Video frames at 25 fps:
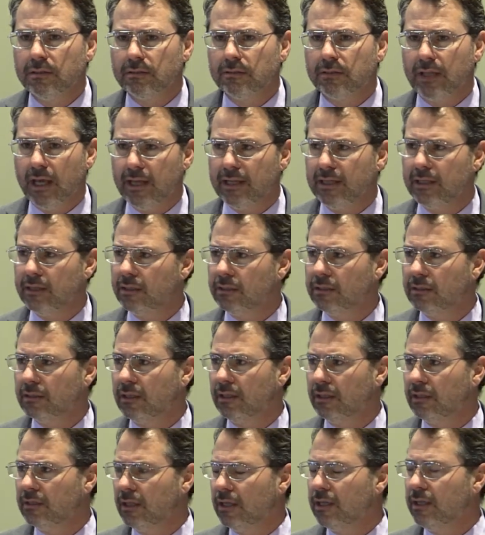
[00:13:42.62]
That,
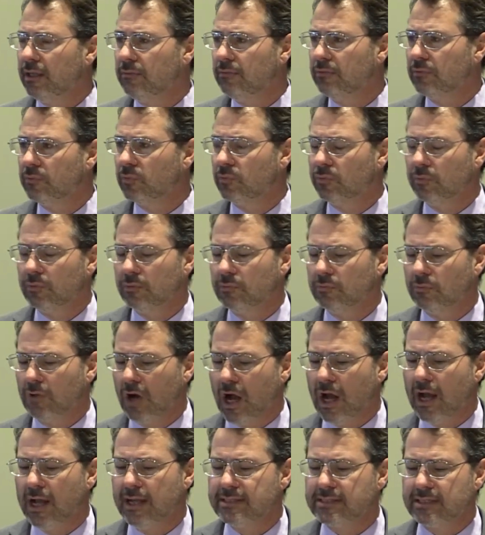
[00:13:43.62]
that, that, he would
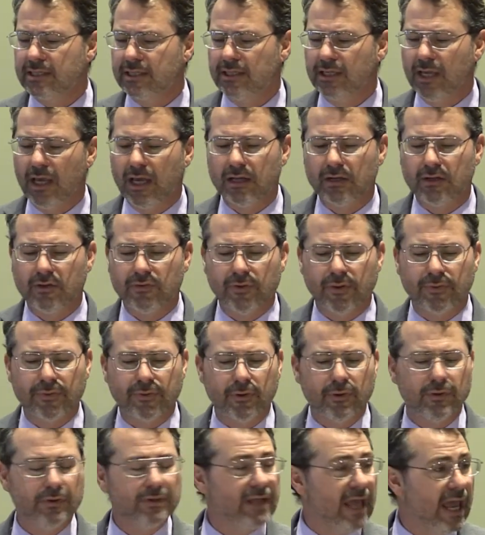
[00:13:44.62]
rise again on the
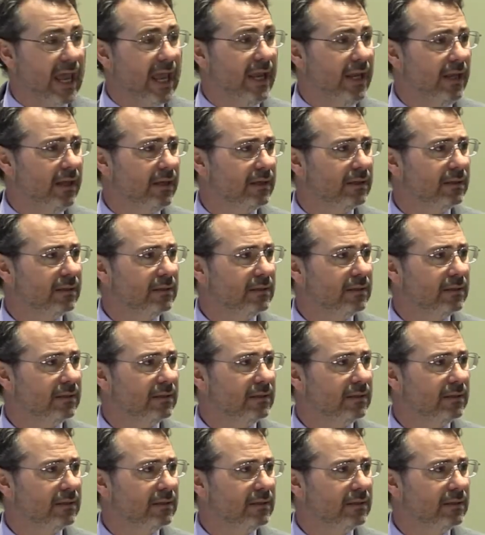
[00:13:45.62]
third day?